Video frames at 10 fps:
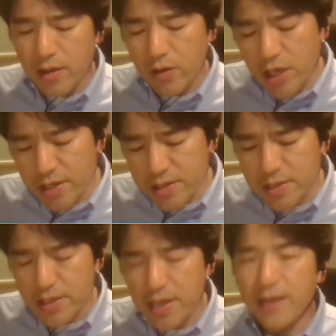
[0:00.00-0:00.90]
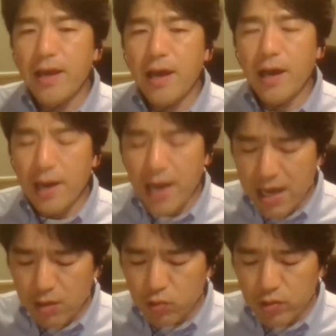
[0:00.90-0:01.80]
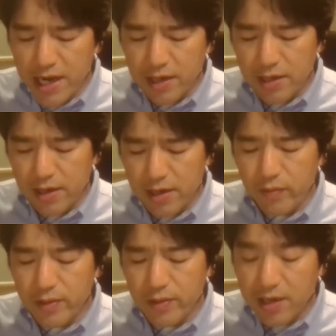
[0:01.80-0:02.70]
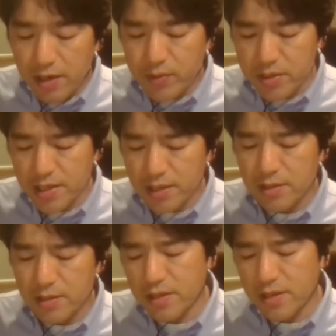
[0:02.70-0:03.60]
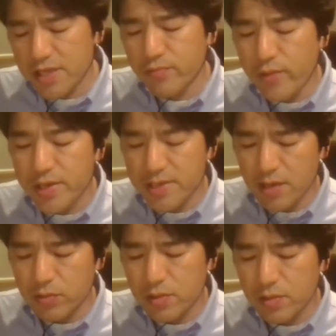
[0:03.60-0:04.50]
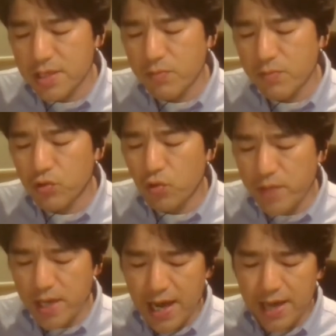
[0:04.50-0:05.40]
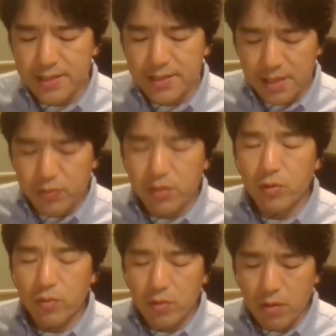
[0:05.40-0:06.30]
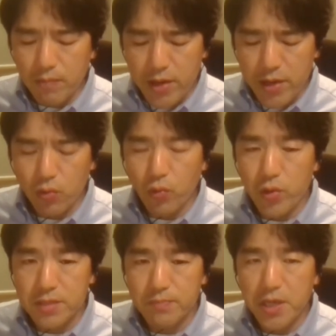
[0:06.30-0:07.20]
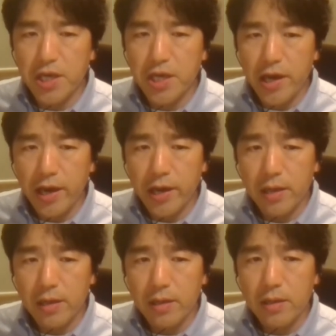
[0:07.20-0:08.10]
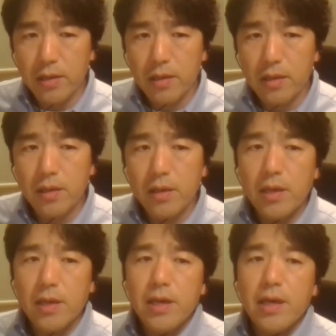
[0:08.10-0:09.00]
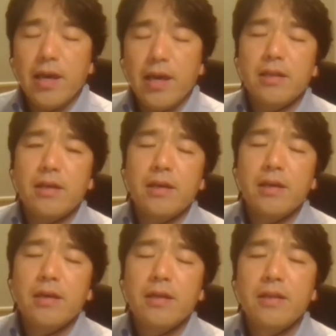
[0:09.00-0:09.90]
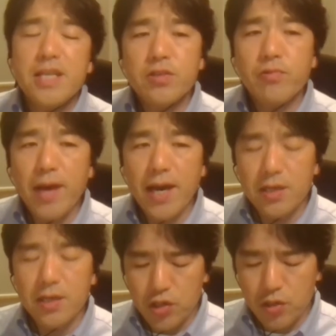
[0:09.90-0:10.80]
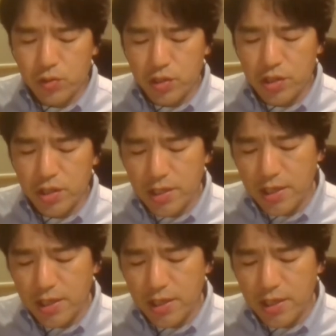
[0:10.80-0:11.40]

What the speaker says: is around 90%. This result seems to be acceptable compared with PEA. And this slide shows the